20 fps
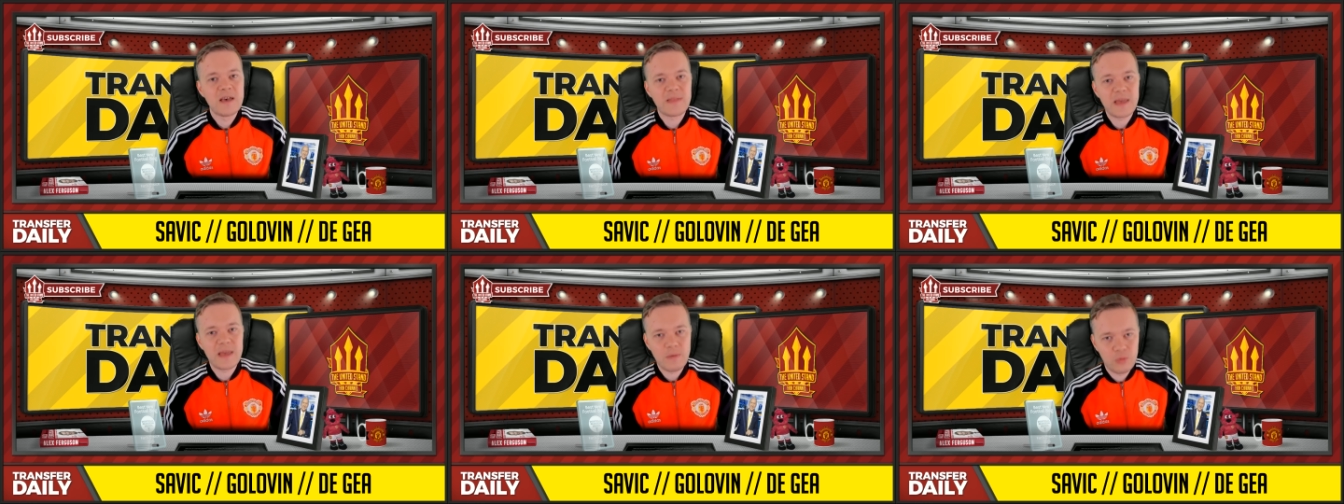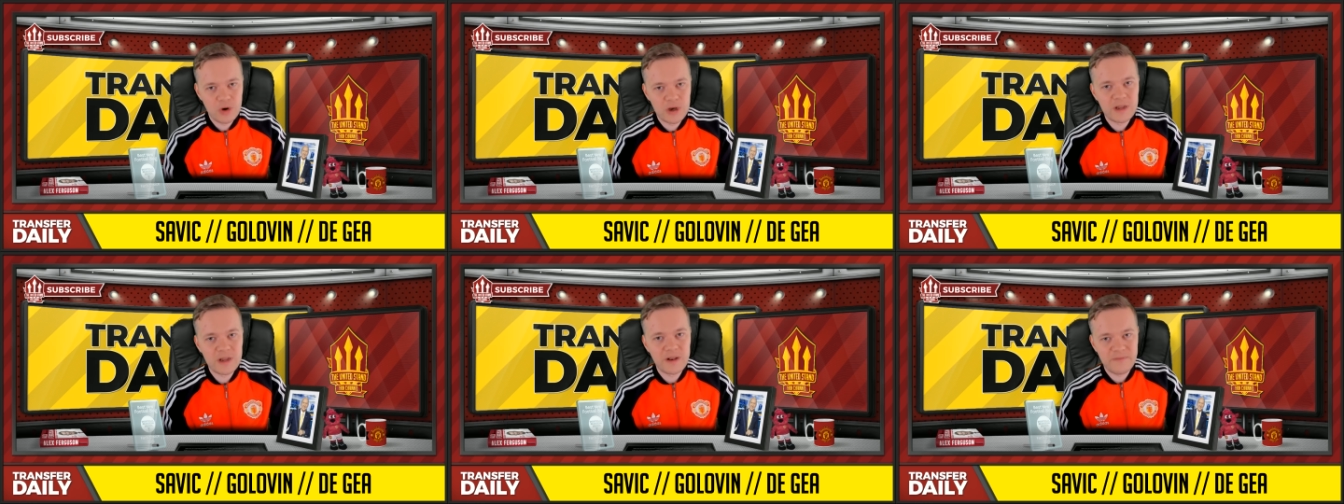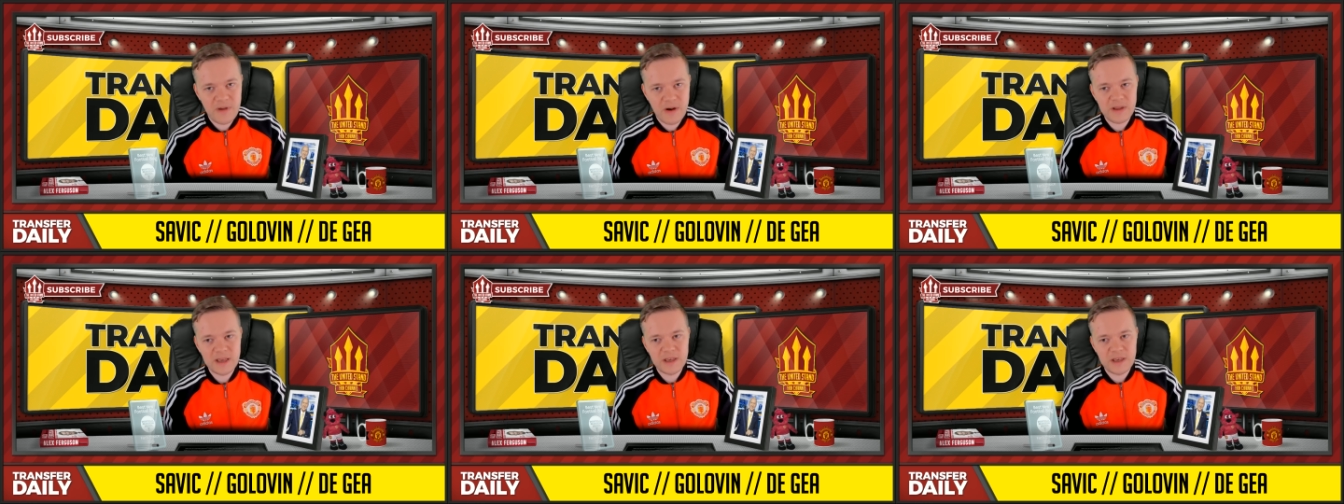they weren't
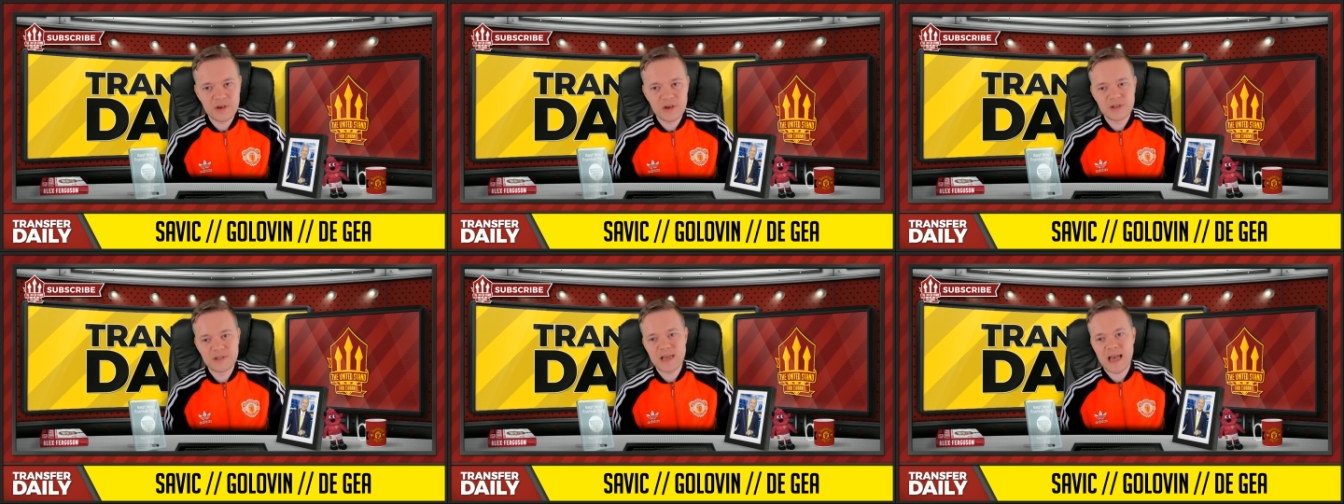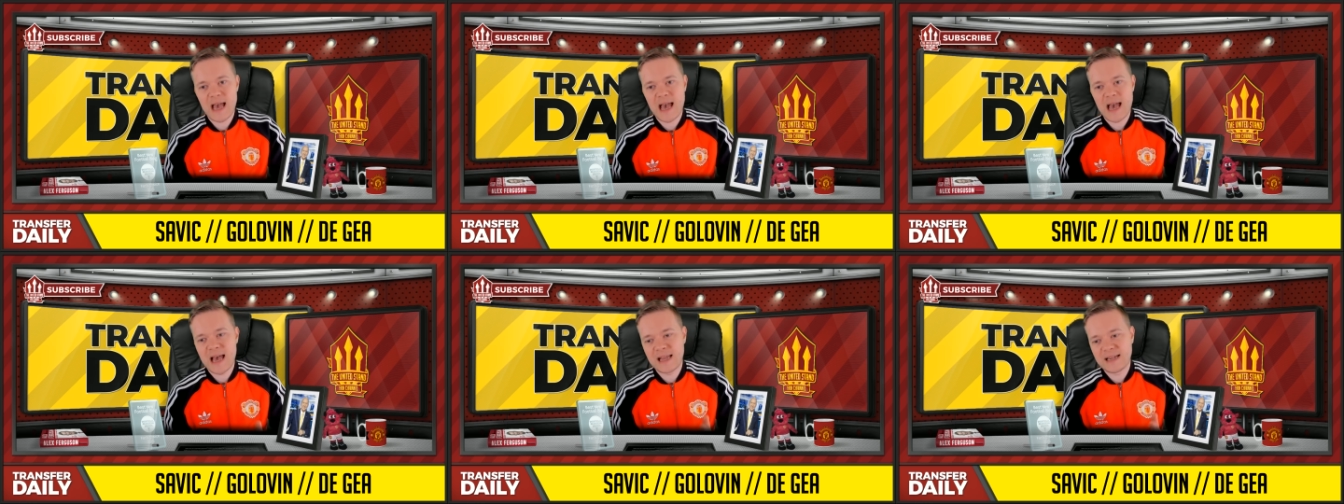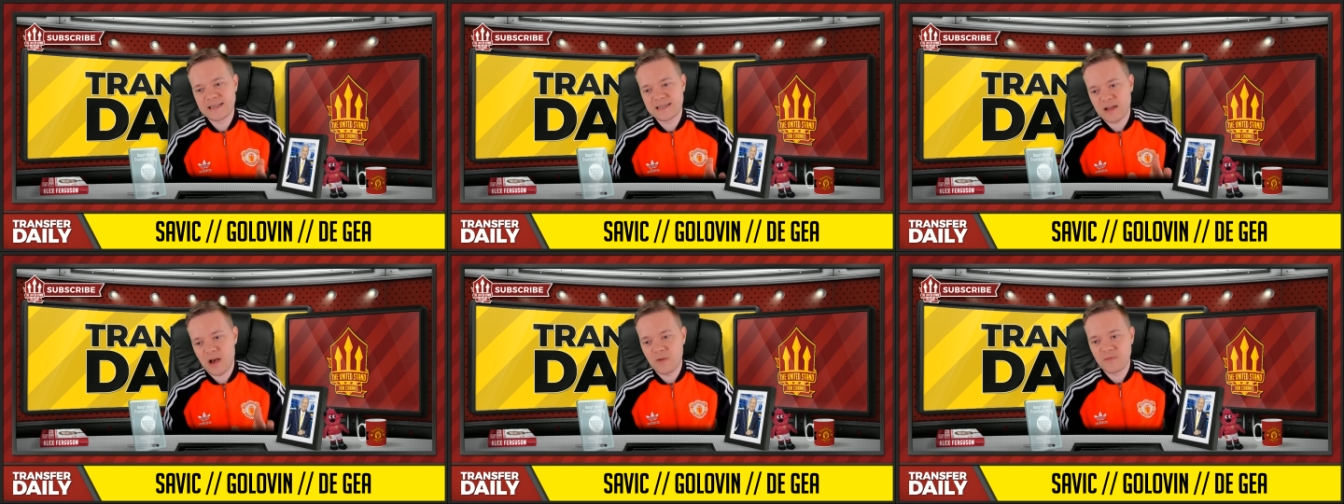very good,
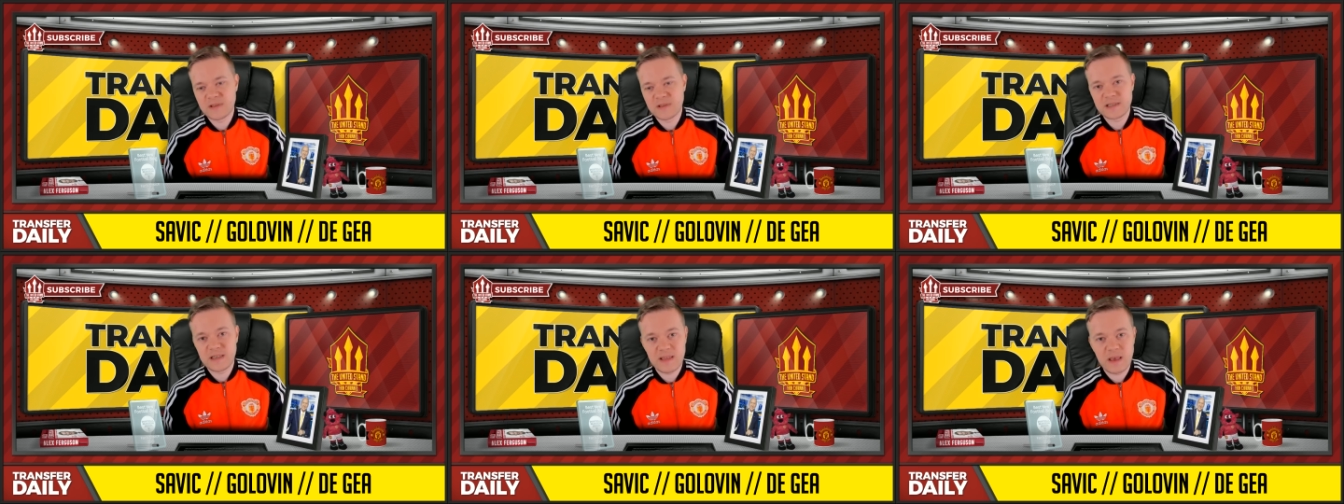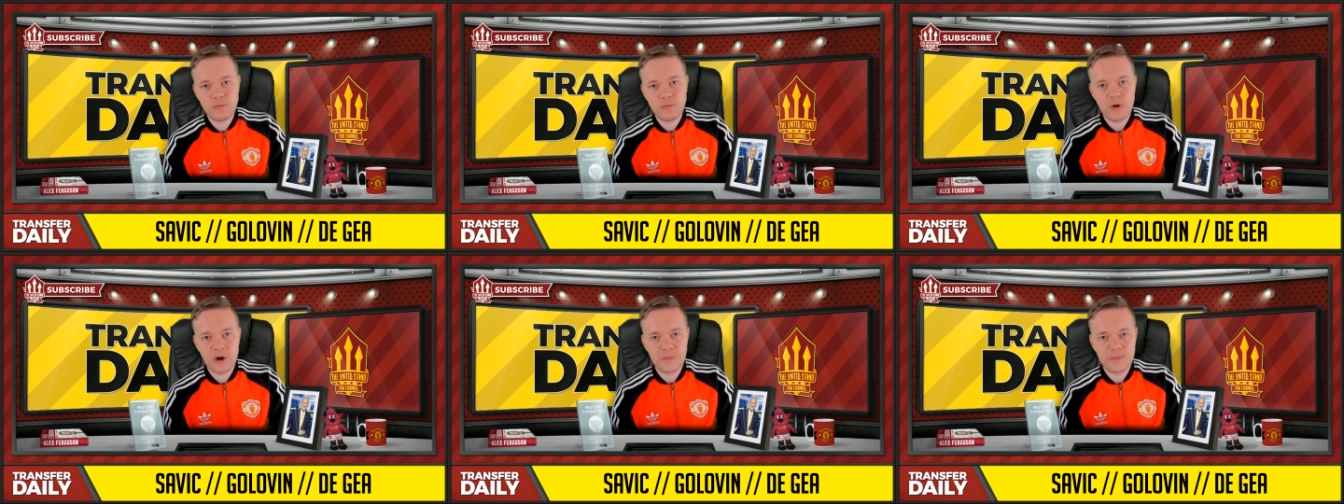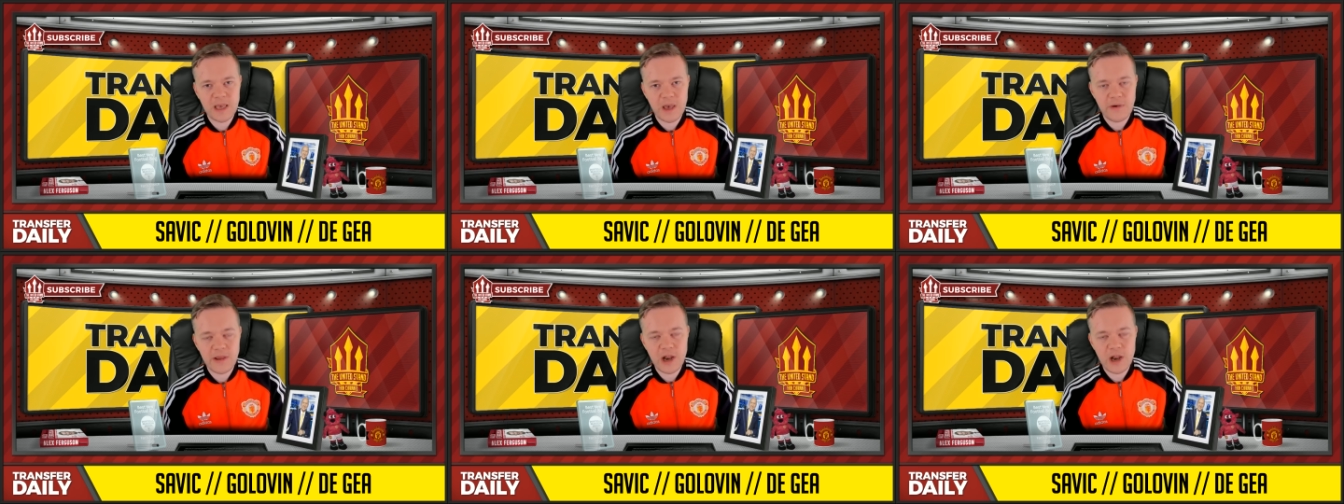and obviously they will
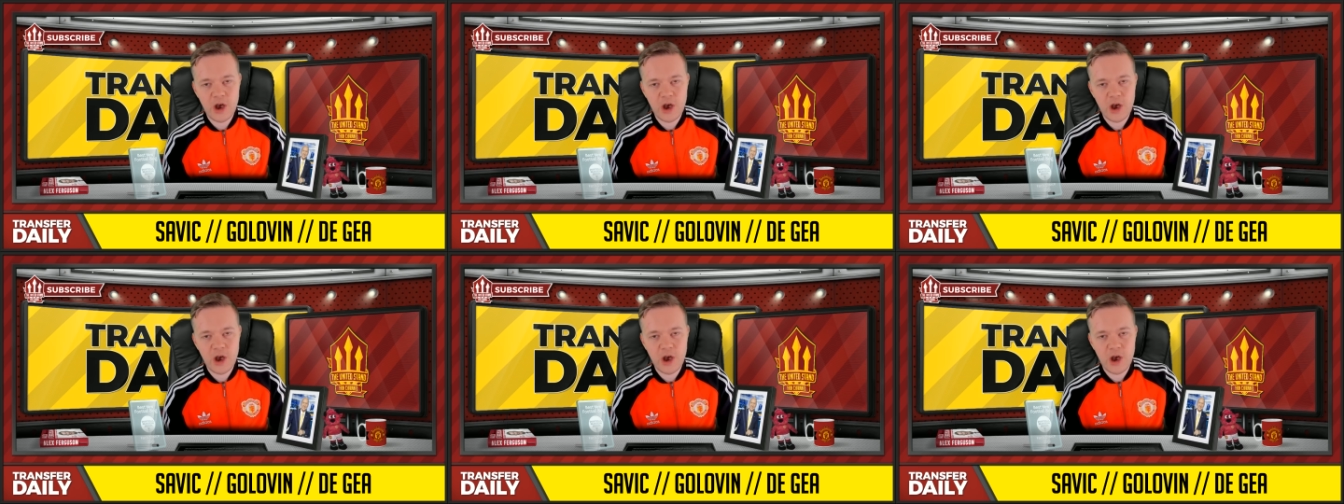be going